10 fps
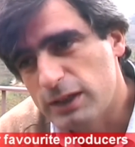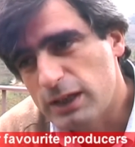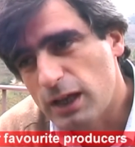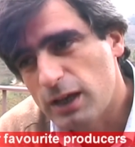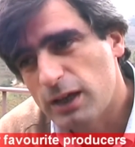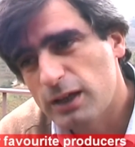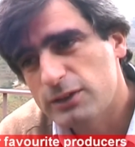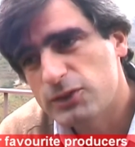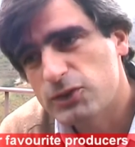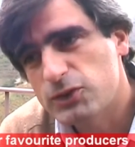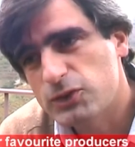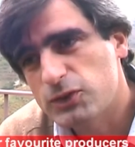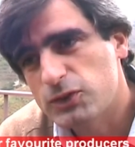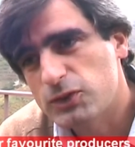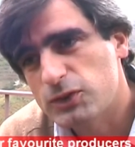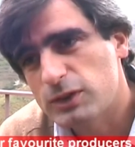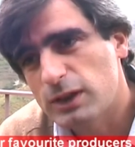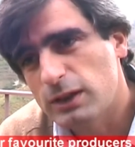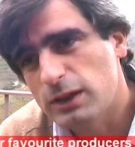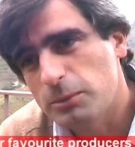elegance, a
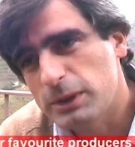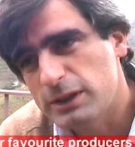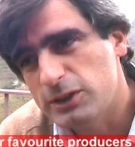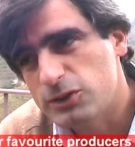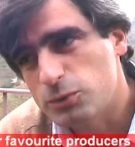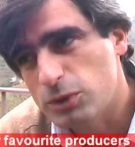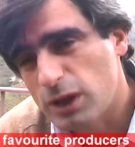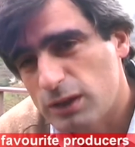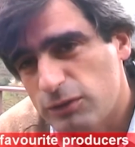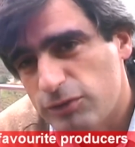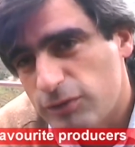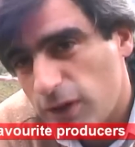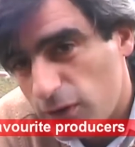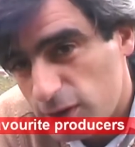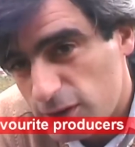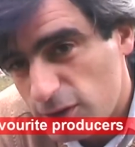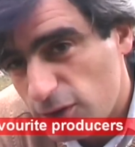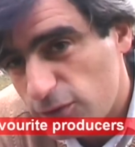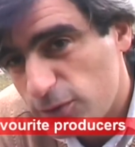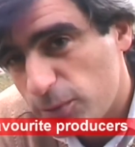little bit this reductive character
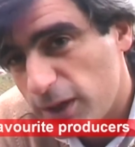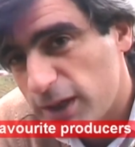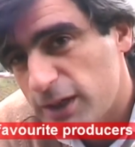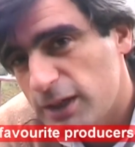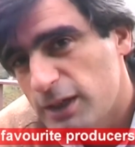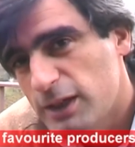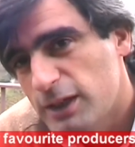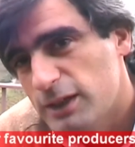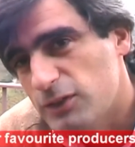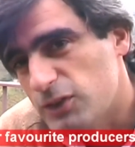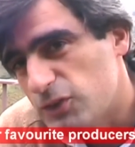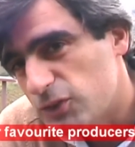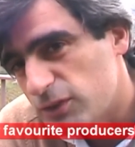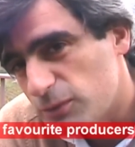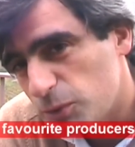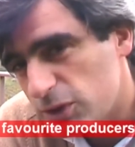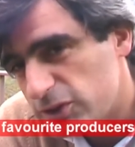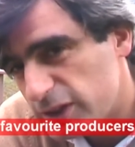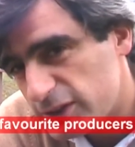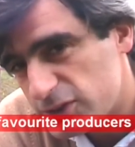of the wine, this
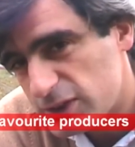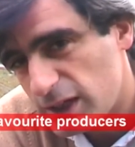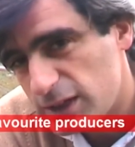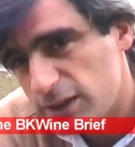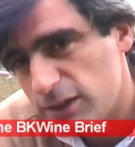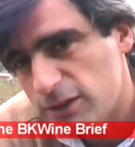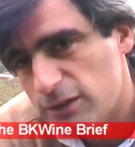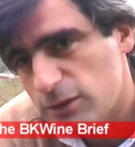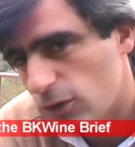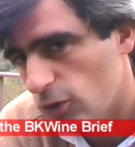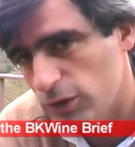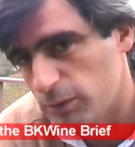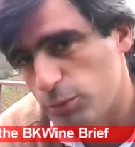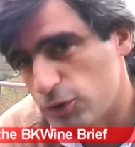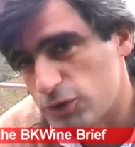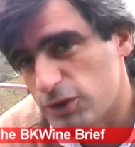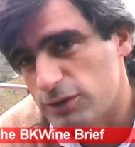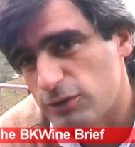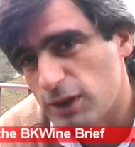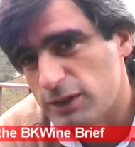Riesling side in only
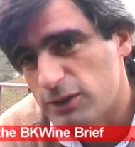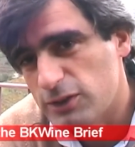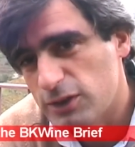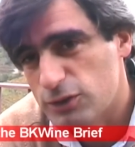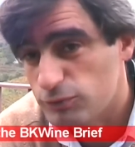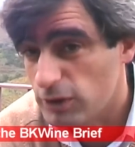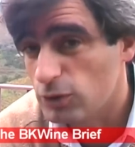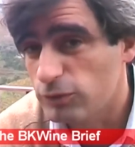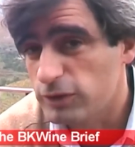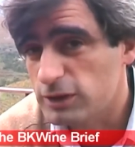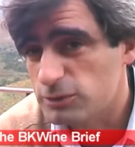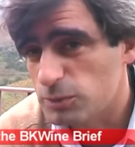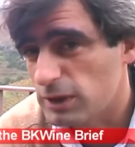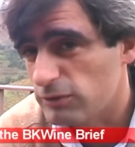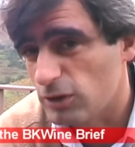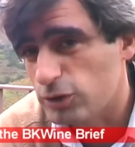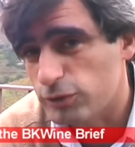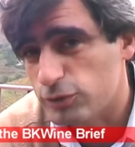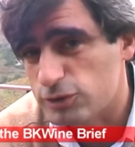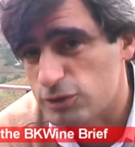Portuguese varieties. It's very old vineyards, we have a lot
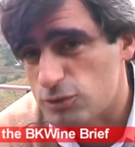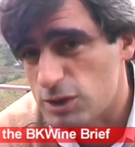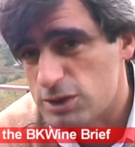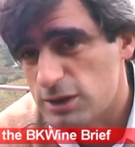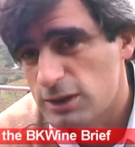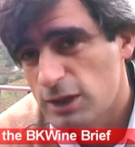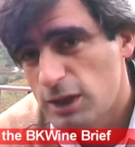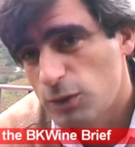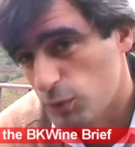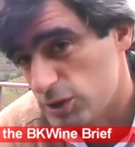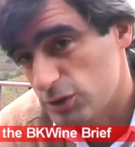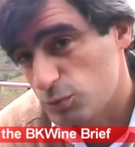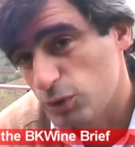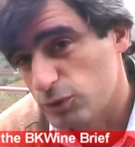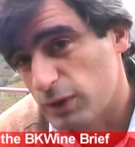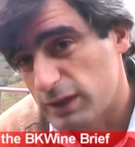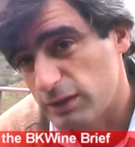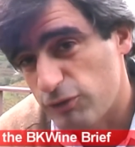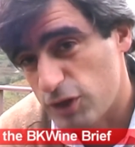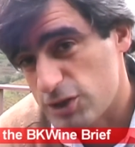of concentration. We just want to get
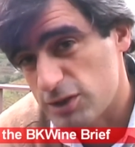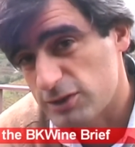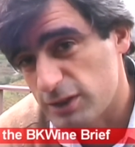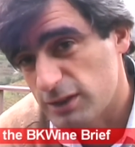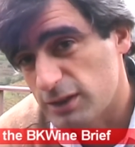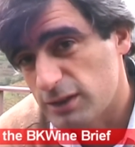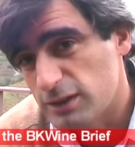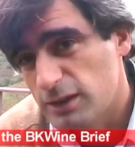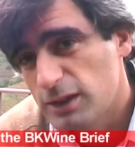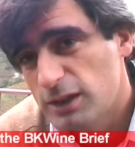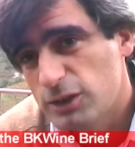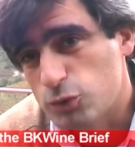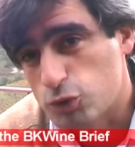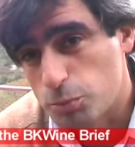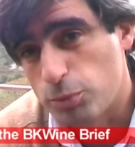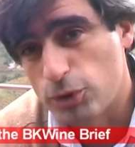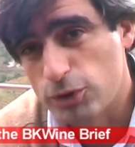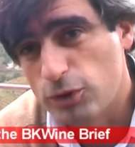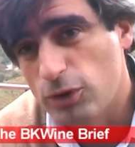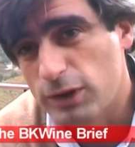the freshness and to
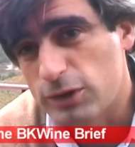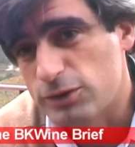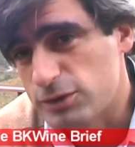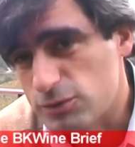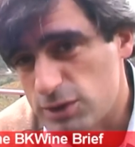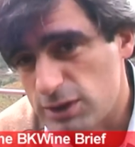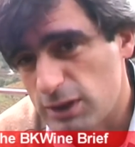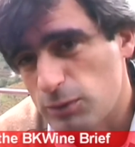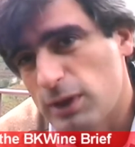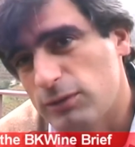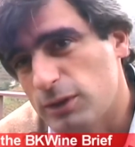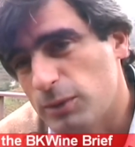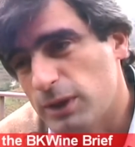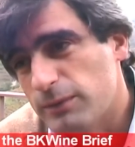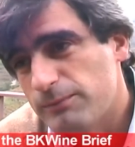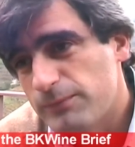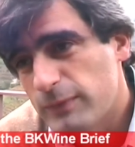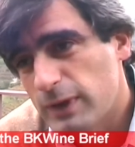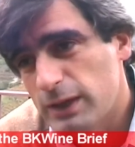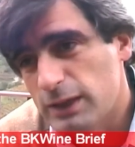support all the concentration that we have in the wine.
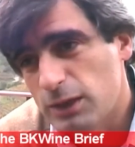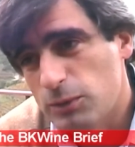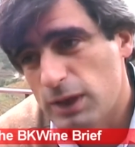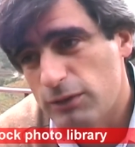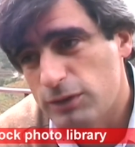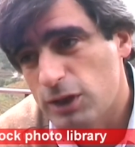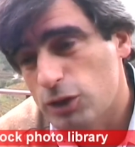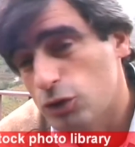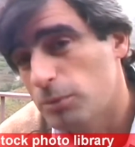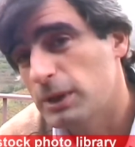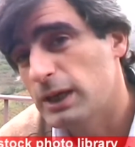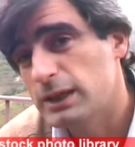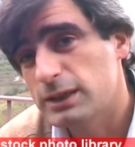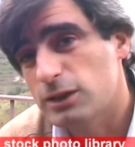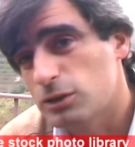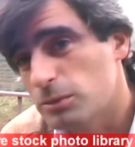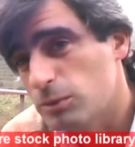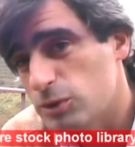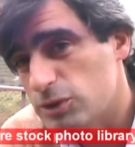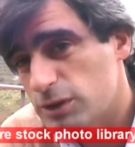And then we have the Redoma and the
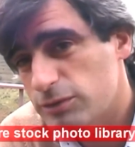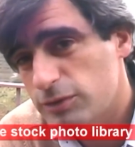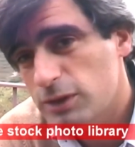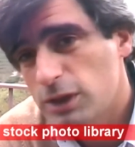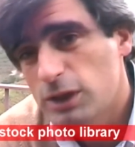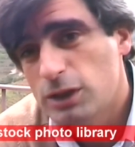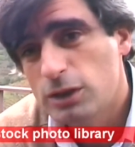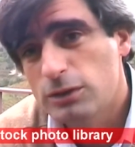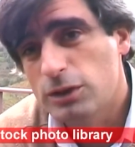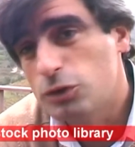Redoma Reserve, the